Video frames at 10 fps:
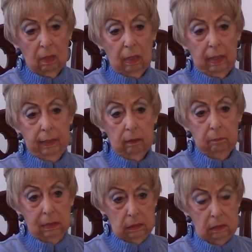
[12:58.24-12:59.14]
and a
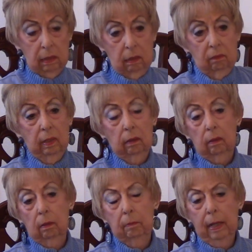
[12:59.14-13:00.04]
big study there
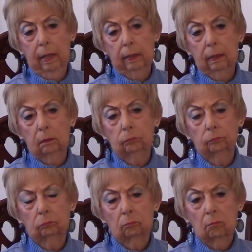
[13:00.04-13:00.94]
in the back, and
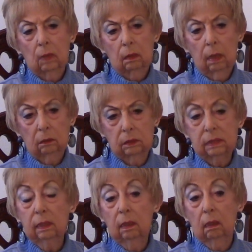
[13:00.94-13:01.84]
Dr. C.E.